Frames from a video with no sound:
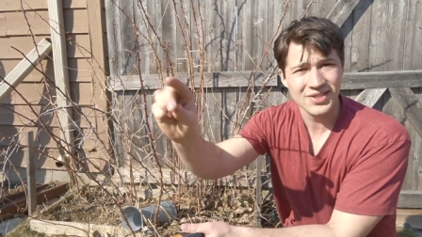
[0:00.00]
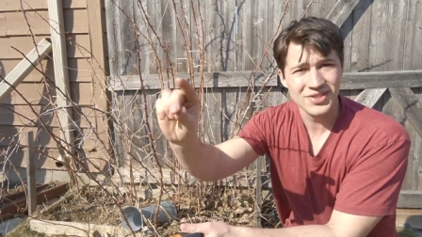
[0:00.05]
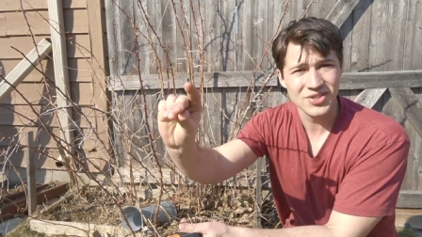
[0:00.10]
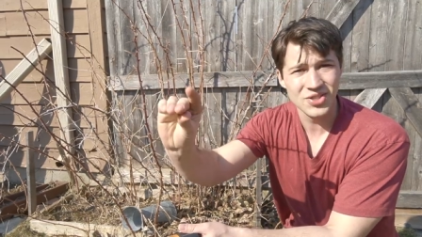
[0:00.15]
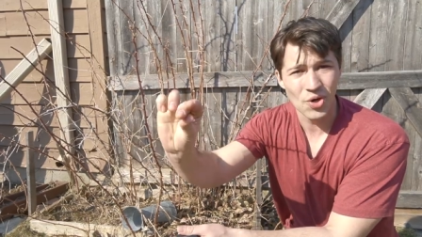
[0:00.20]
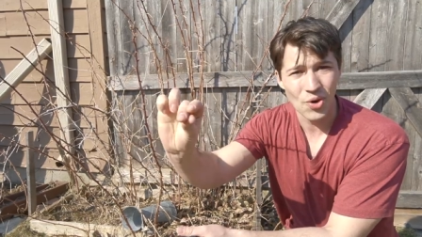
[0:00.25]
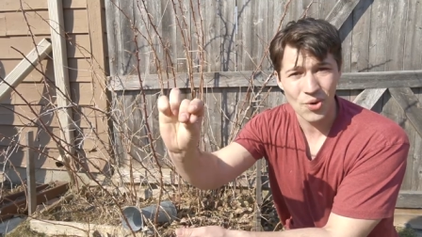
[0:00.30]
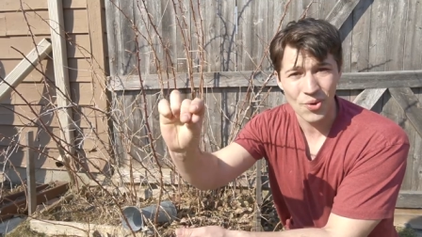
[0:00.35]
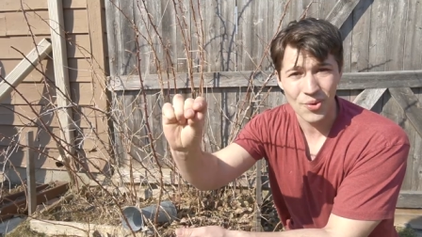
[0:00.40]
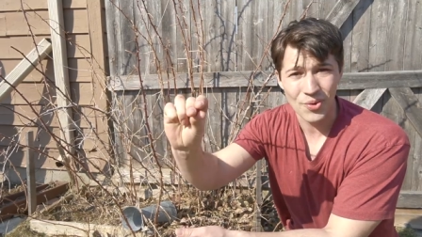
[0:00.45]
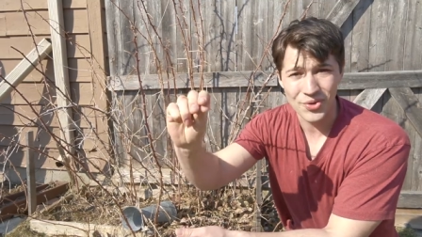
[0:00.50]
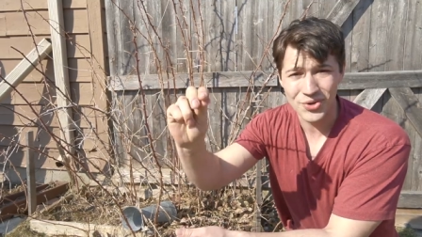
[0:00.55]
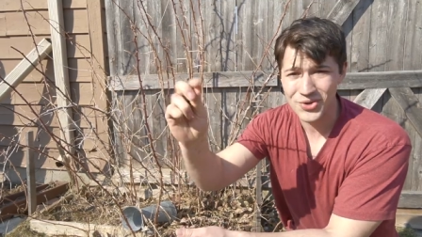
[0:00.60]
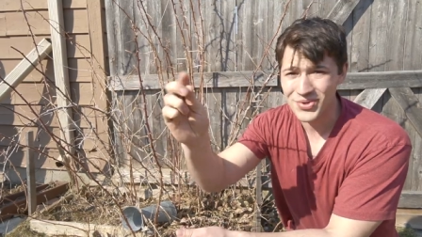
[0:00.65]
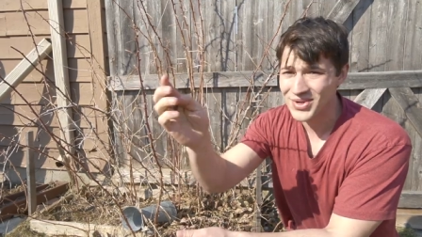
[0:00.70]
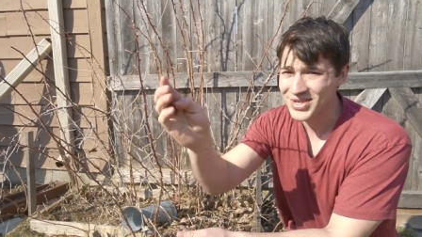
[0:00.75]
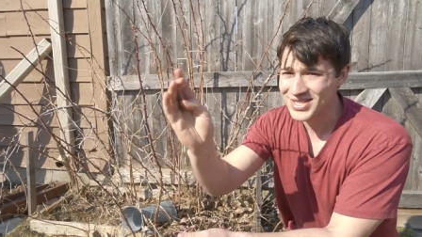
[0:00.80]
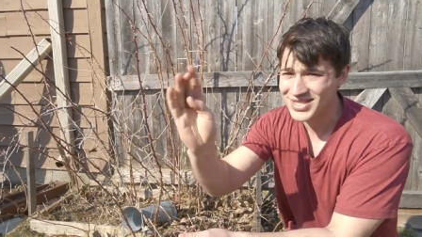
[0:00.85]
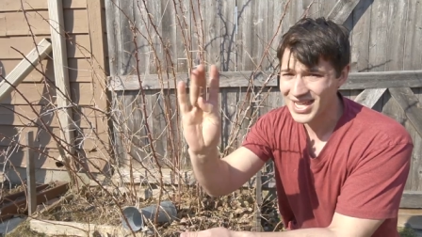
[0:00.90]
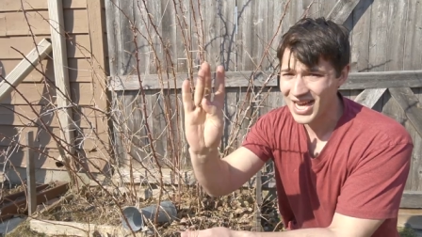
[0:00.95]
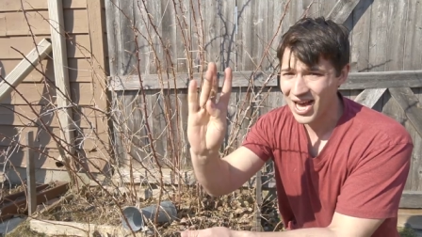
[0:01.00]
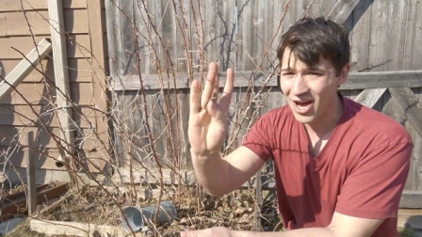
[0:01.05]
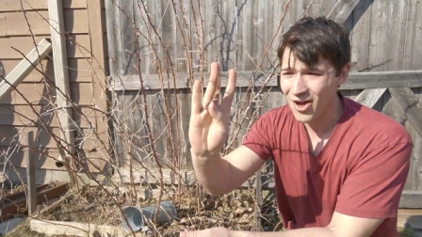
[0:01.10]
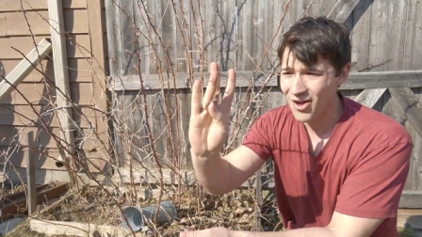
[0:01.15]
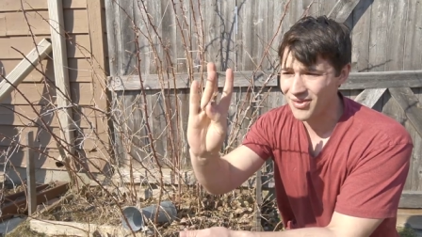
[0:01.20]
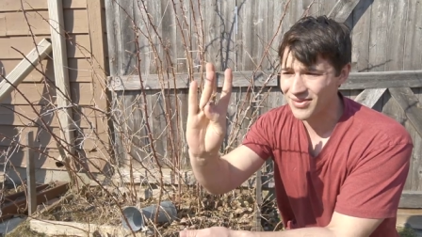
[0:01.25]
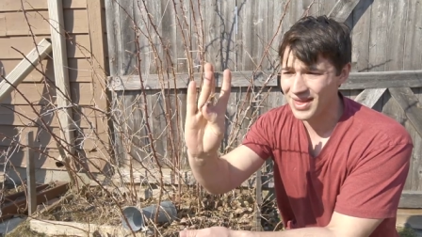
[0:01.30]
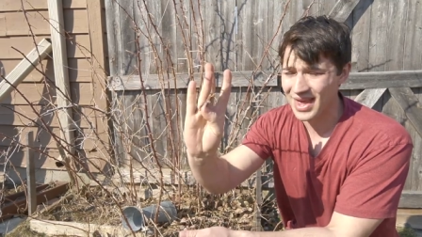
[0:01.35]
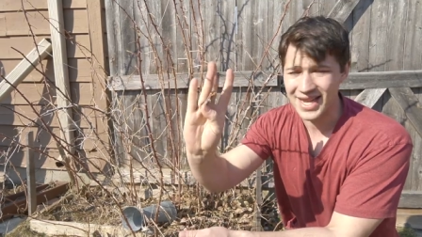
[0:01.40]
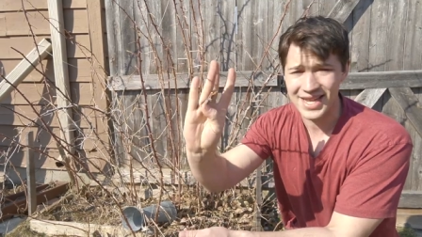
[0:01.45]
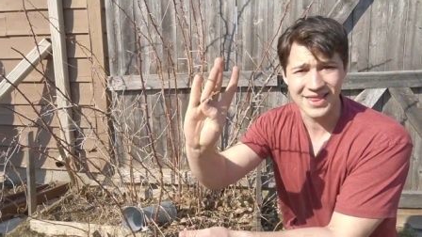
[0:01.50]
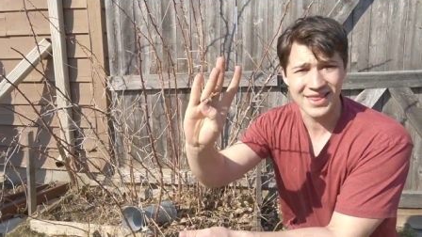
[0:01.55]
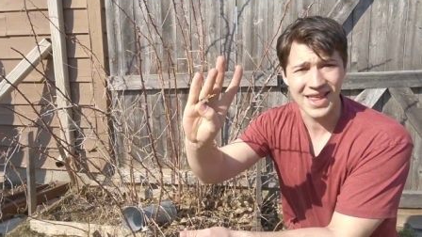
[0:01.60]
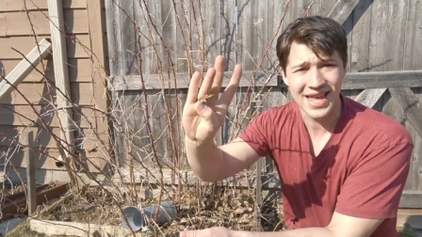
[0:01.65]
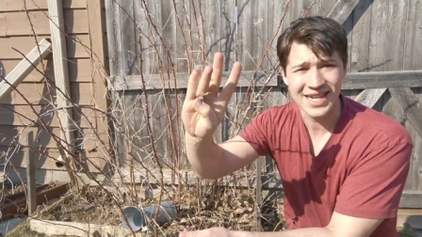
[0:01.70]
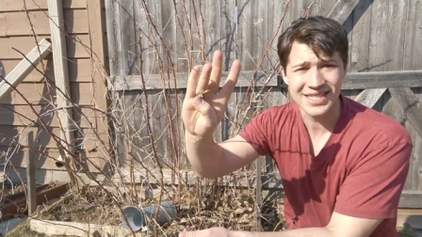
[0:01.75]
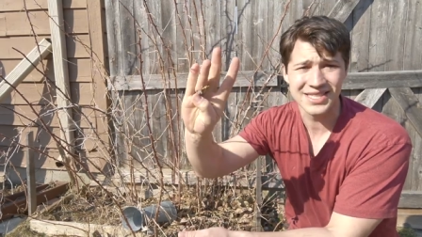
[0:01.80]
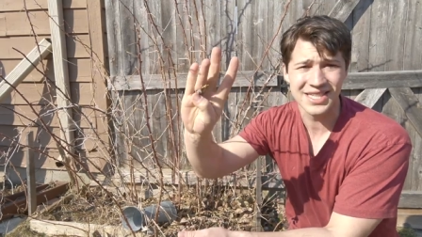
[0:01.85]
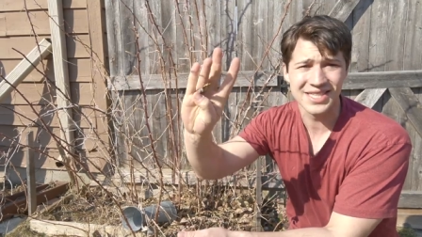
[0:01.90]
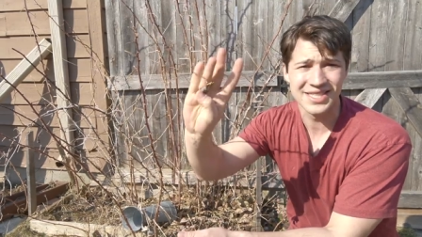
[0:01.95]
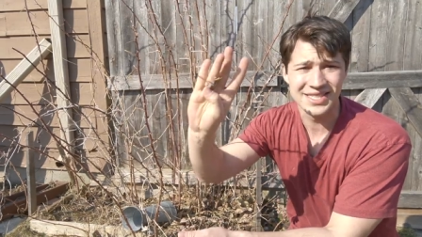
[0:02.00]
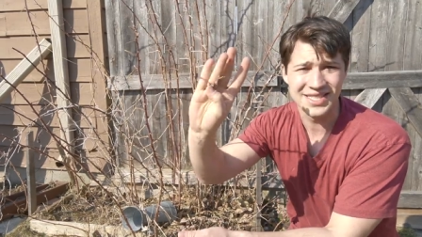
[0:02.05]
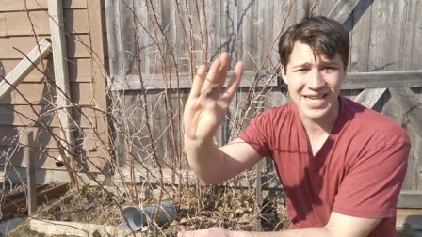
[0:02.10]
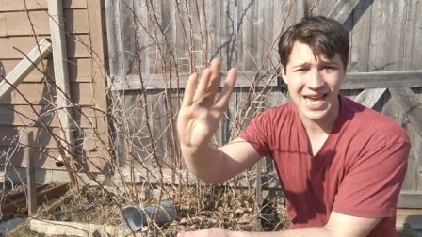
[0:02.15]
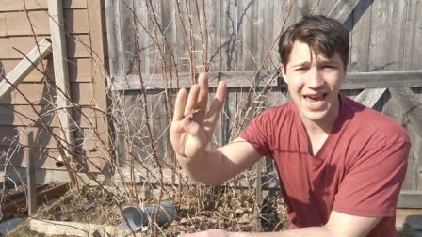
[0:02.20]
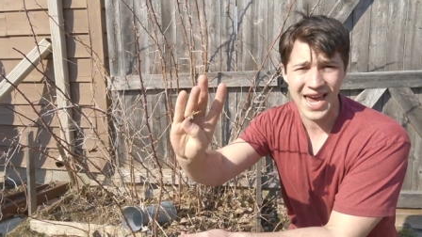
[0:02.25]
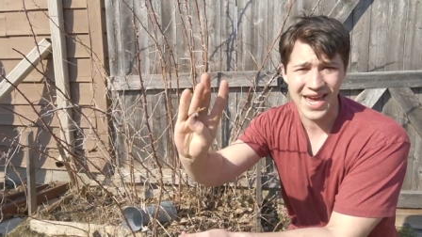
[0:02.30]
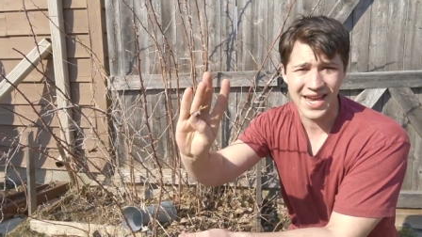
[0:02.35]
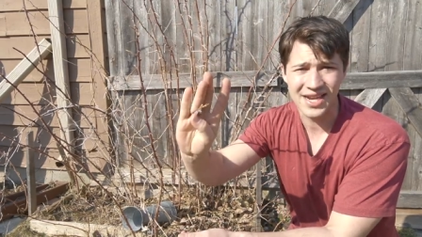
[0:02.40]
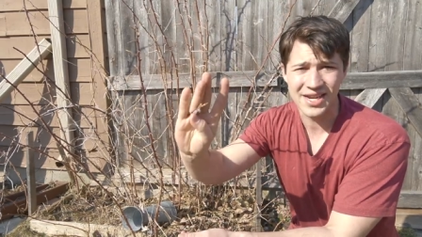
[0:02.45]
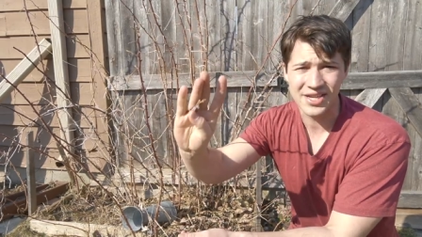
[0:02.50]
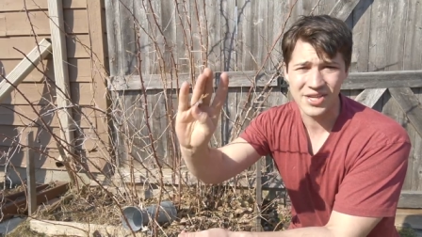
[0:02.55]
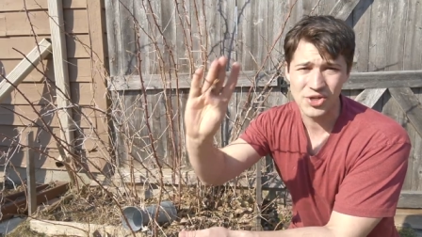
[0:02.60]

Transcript: So you can tell that that's a dead,